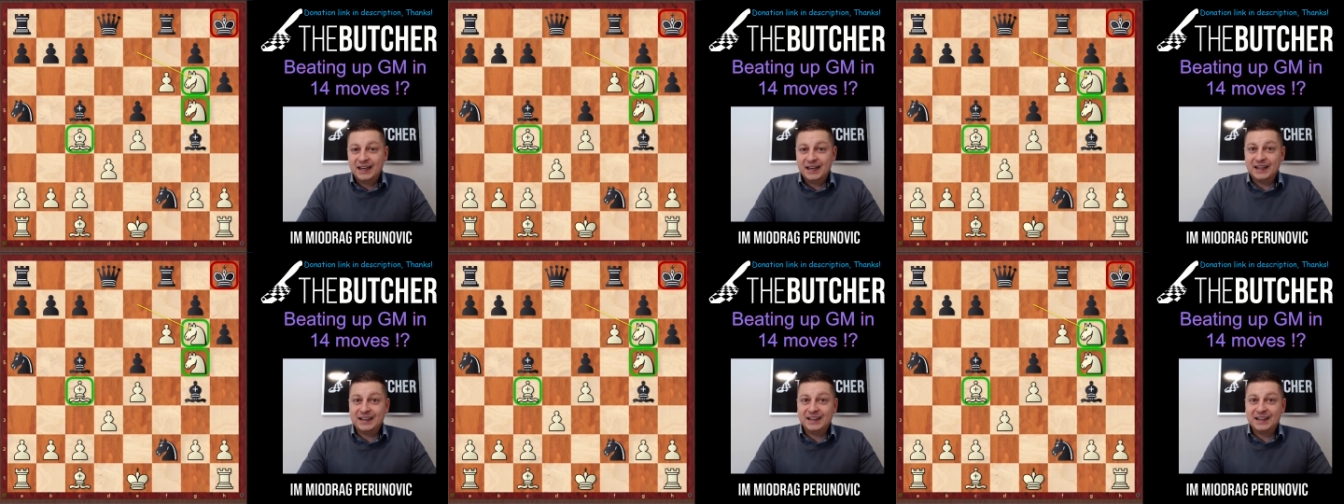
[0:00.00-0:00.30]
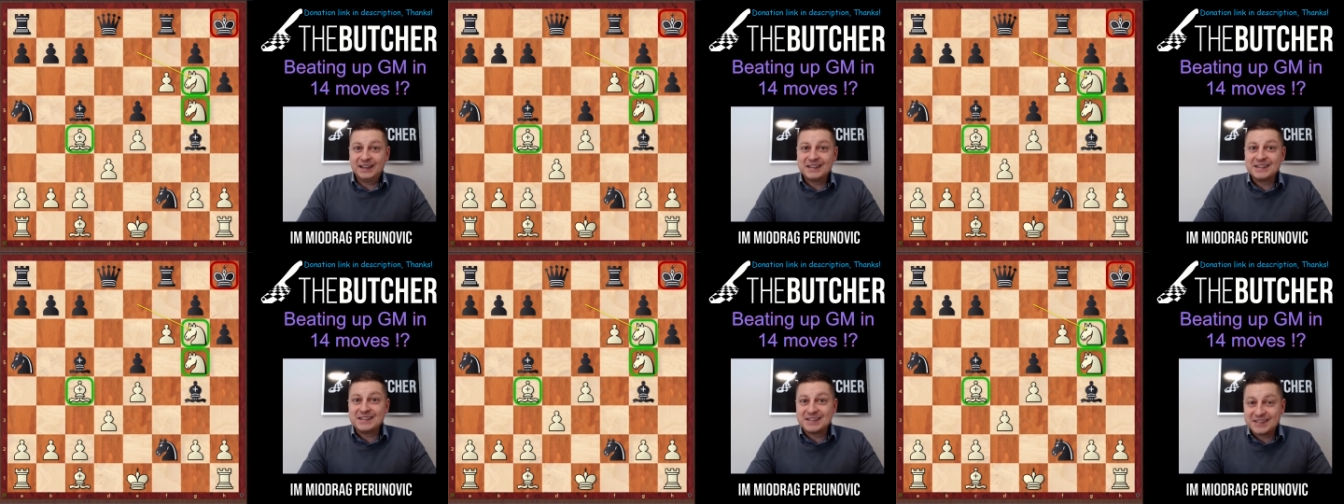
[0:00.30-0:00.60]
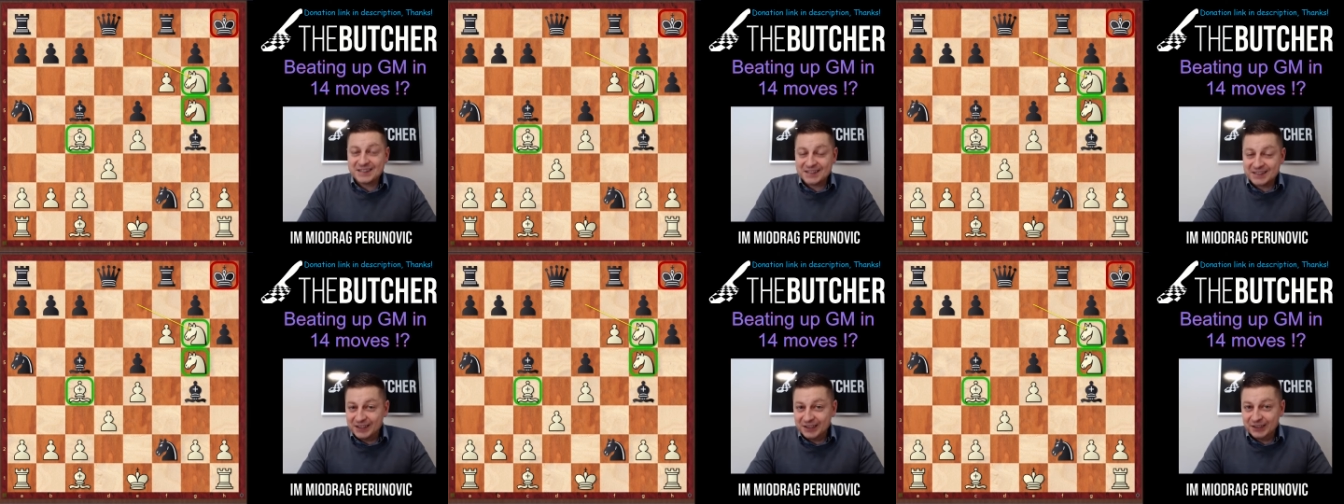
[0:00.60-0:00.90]
Uh,
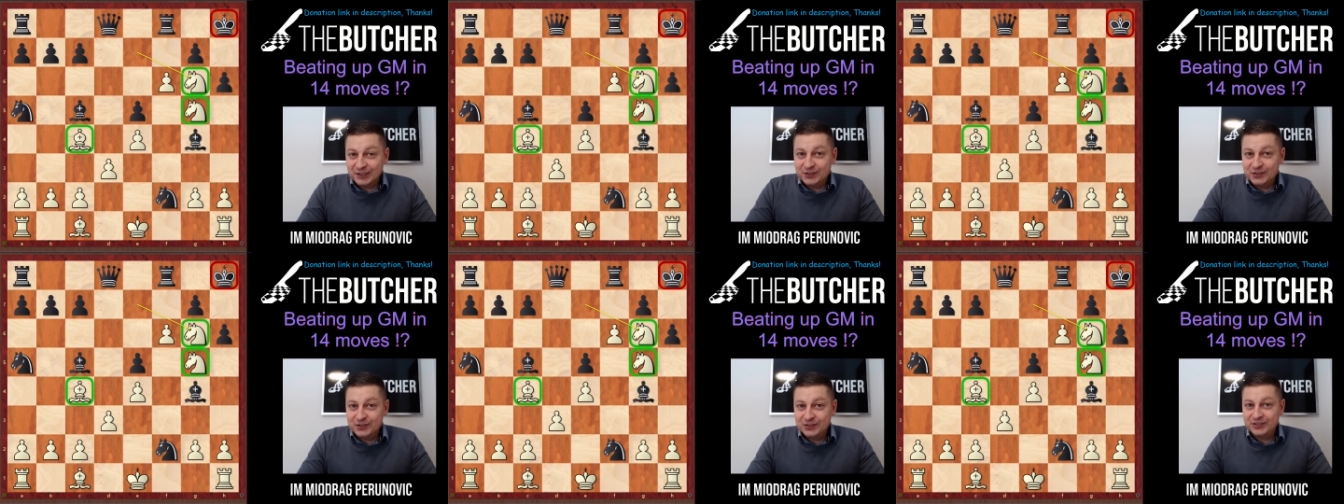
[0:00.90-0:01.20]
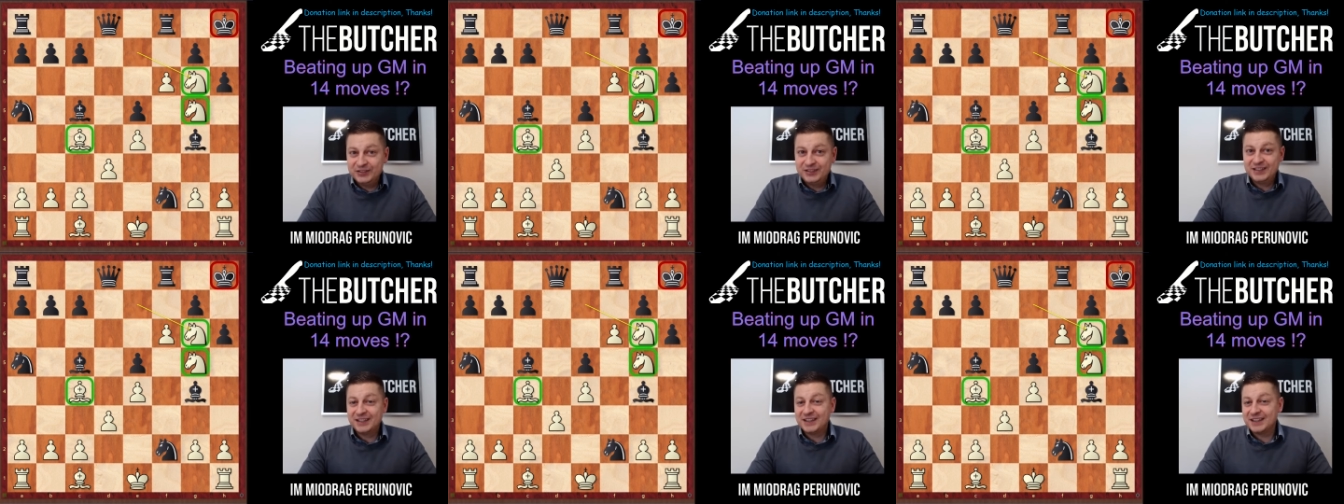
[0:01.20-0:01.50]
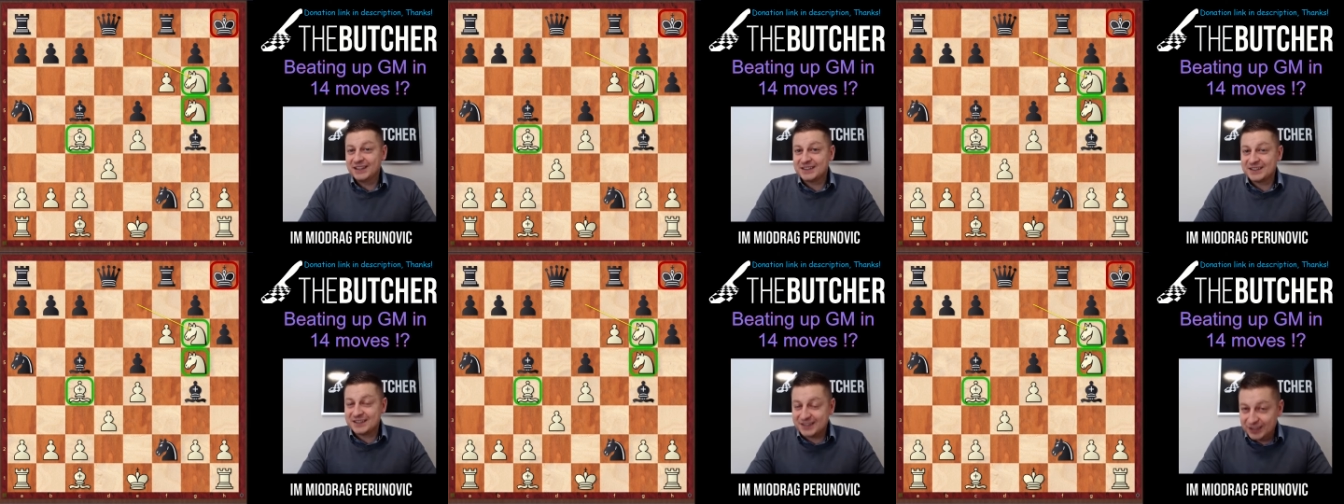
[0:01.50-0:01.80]
it's still good.
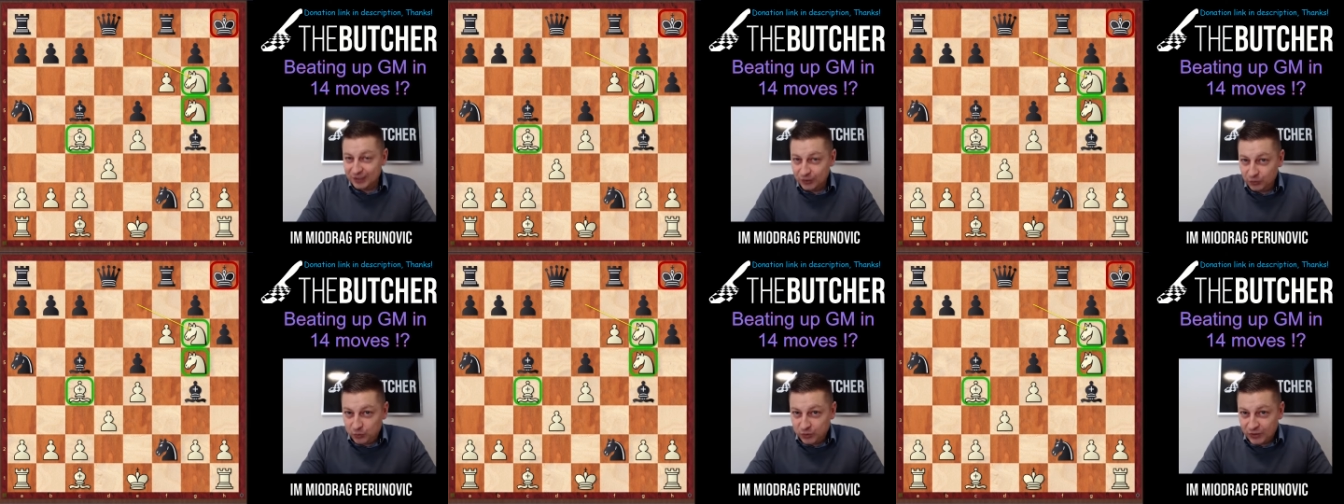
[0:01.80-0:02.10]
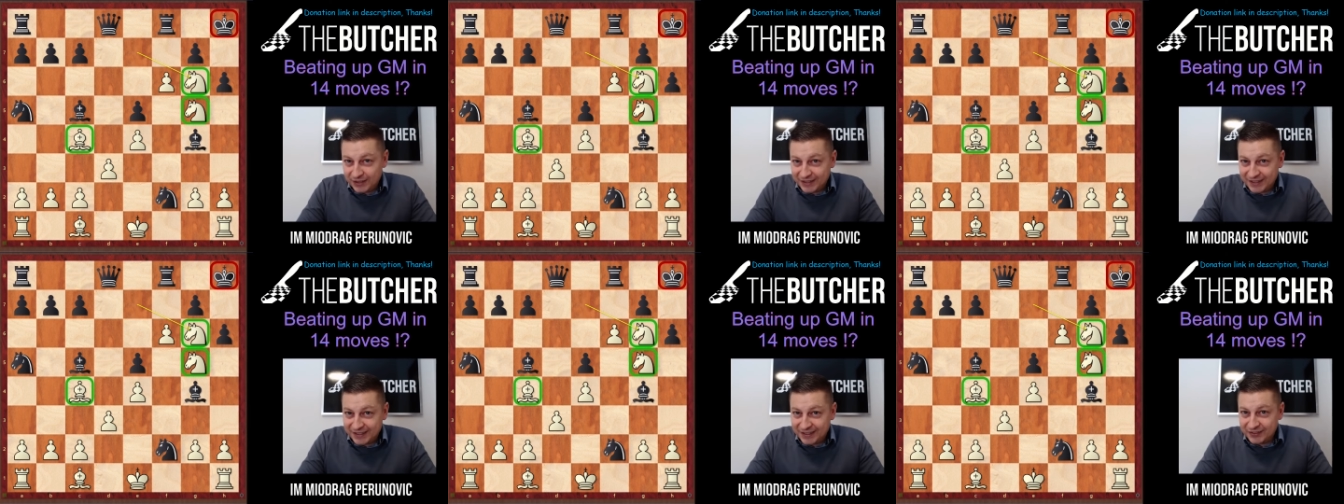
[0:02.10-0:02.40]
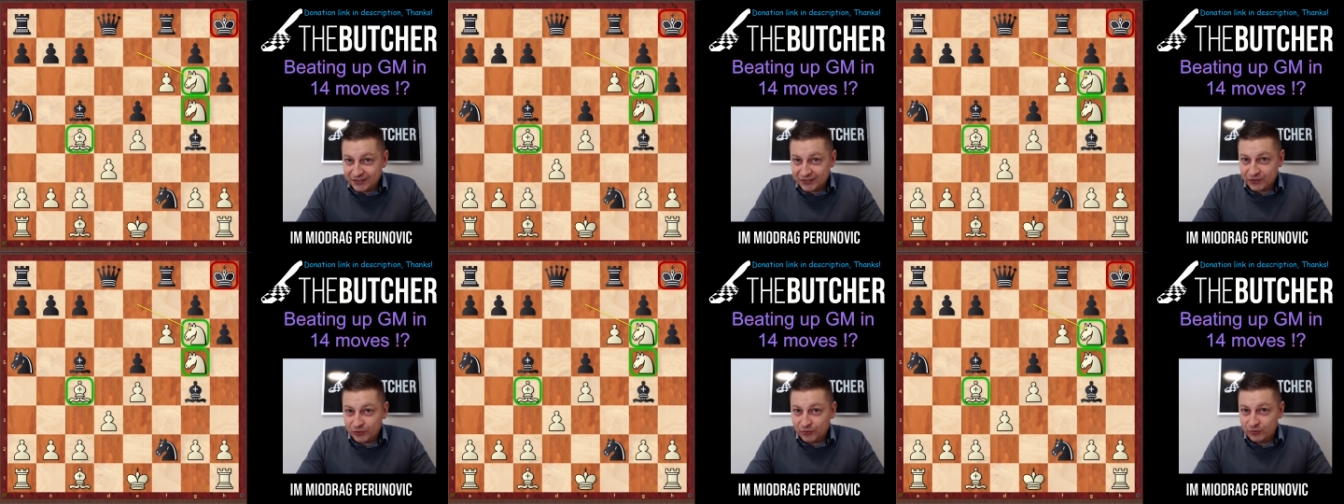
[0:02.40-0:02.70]
It's still
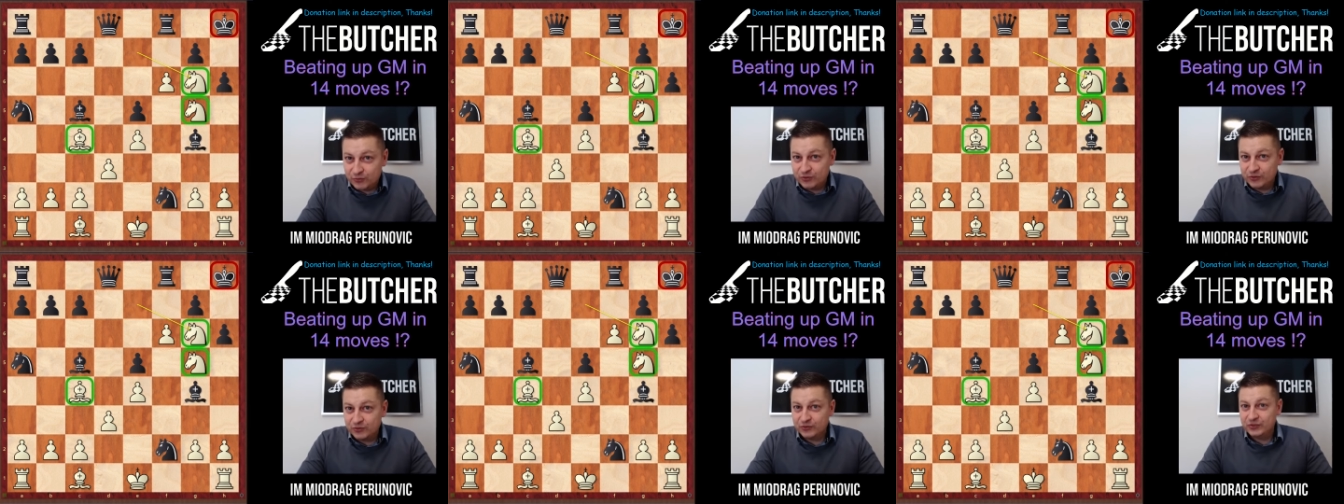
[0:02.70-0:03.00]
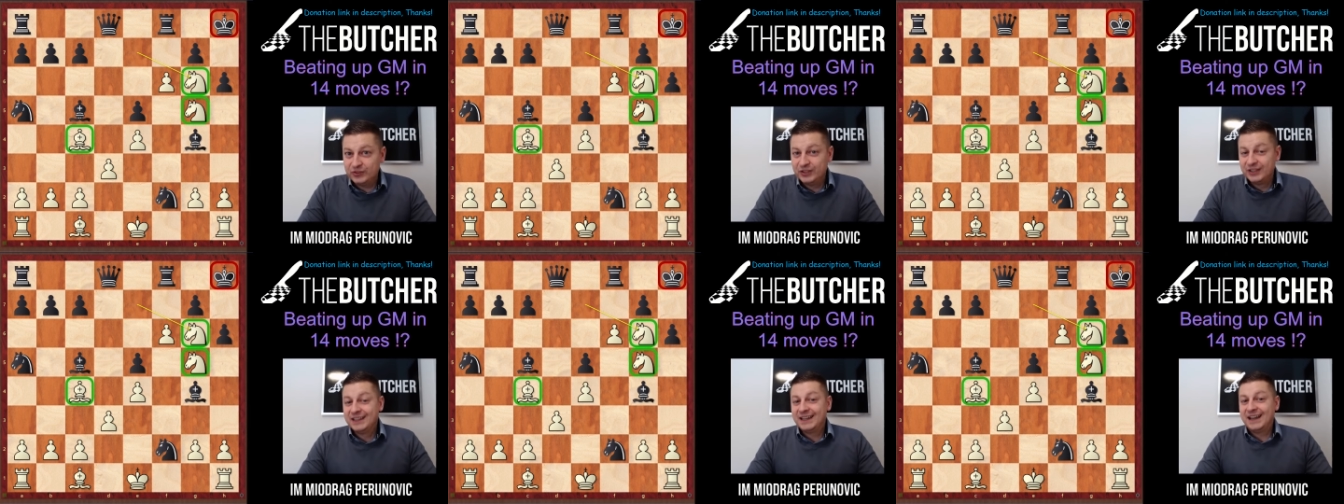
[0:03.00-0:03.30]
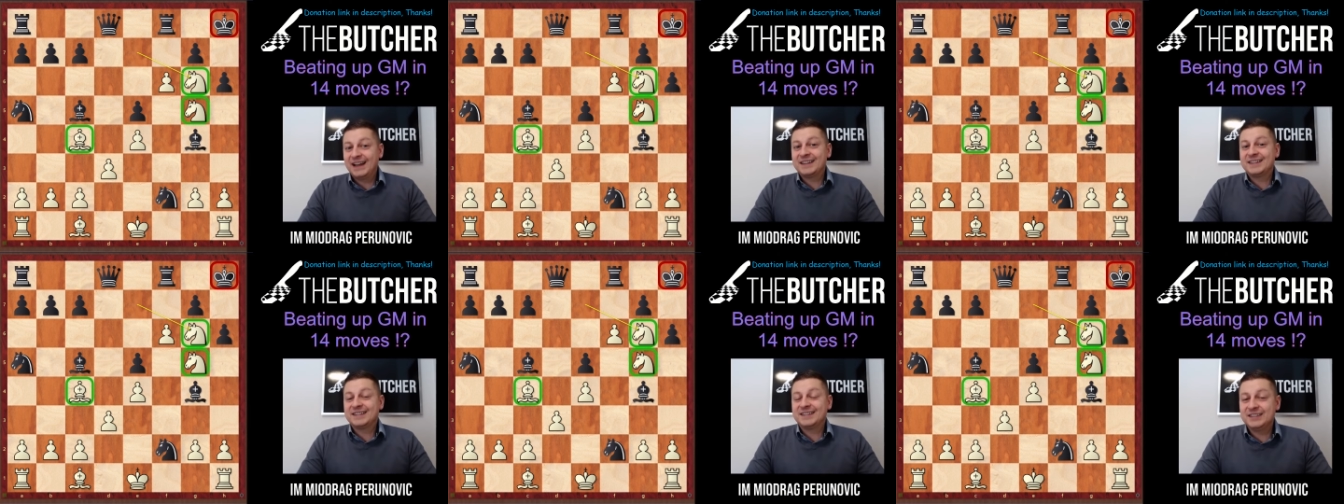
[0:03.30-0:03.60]
working so good.
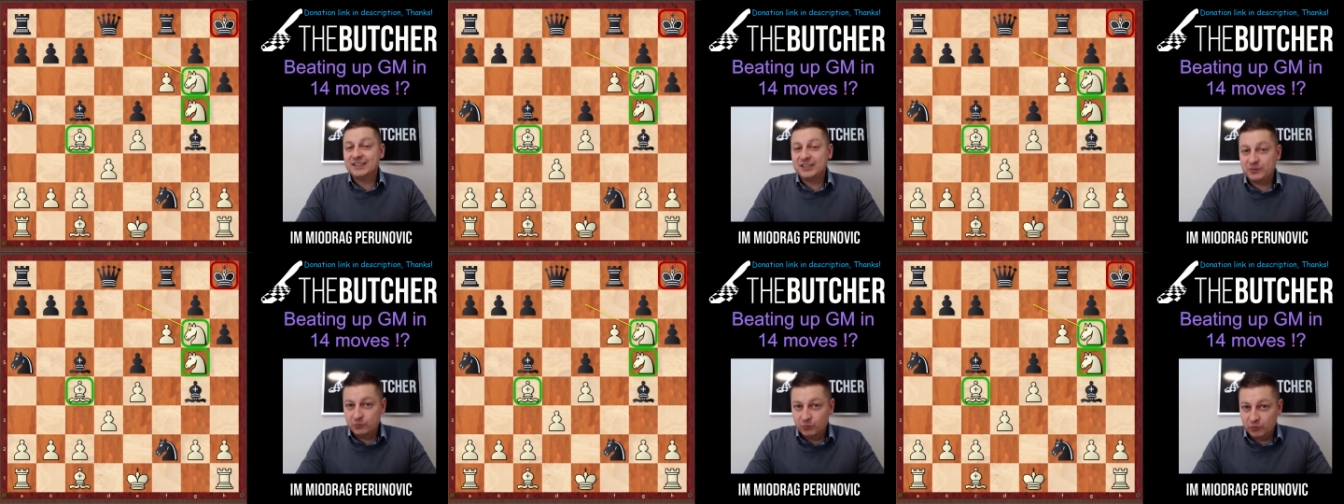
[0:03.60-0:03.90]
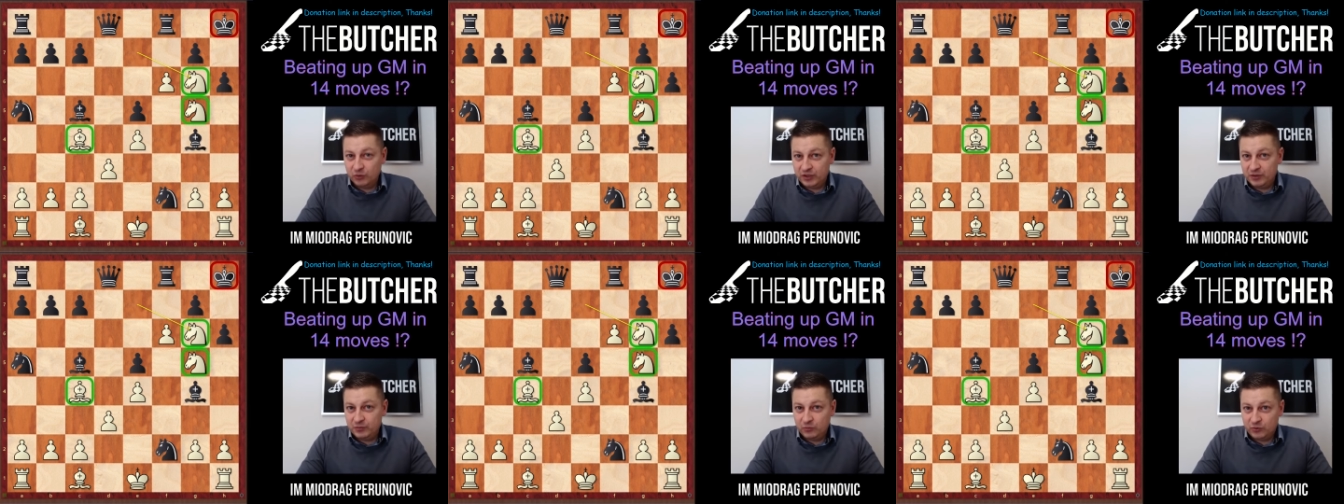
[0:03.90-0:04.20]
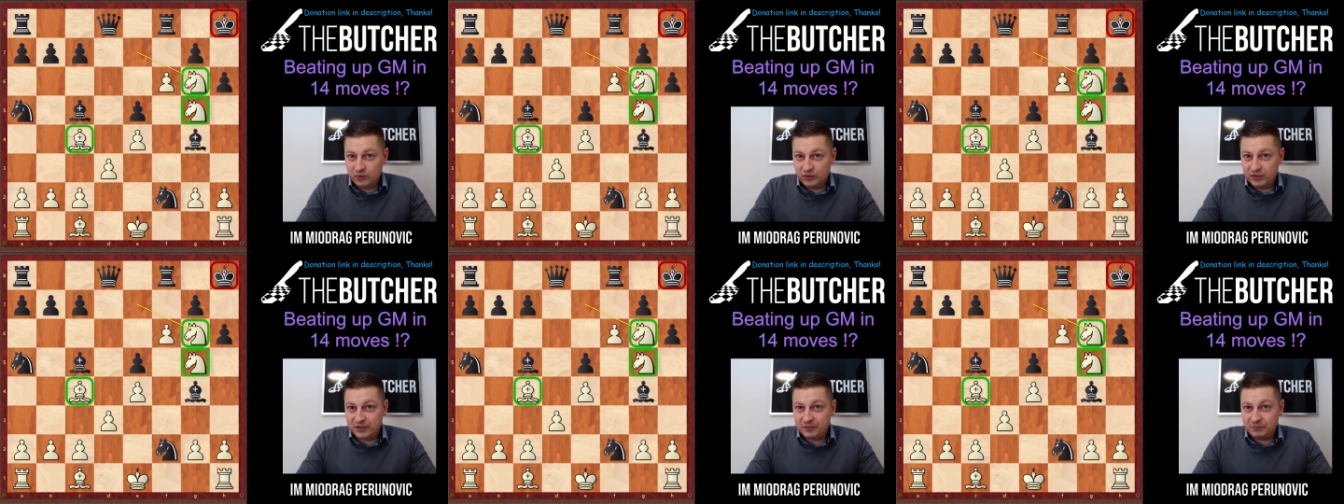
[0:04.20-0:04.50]
I see it more and
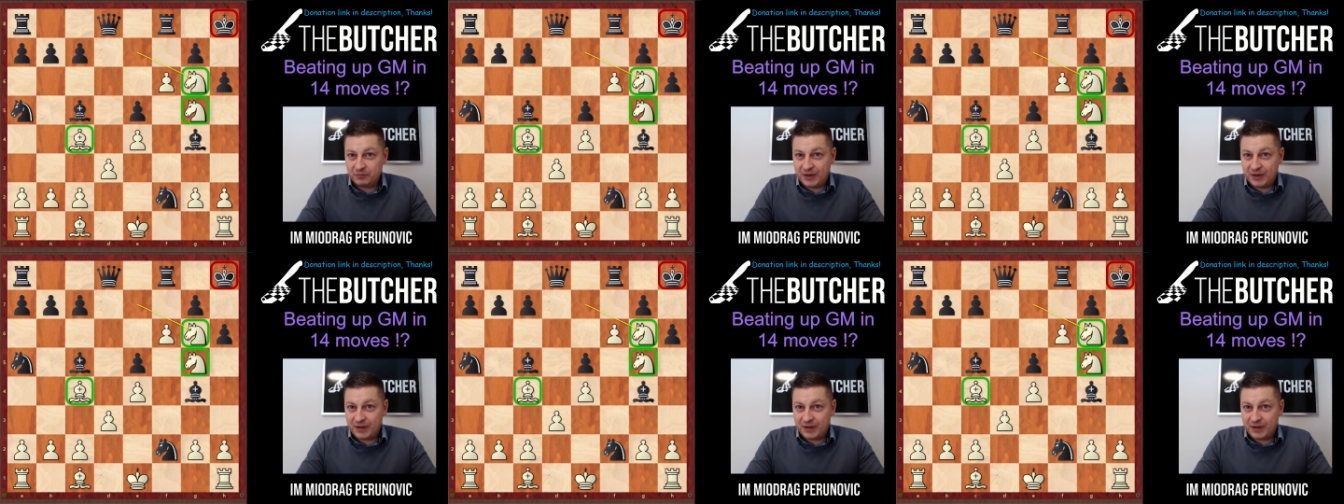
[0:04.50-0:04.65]
more in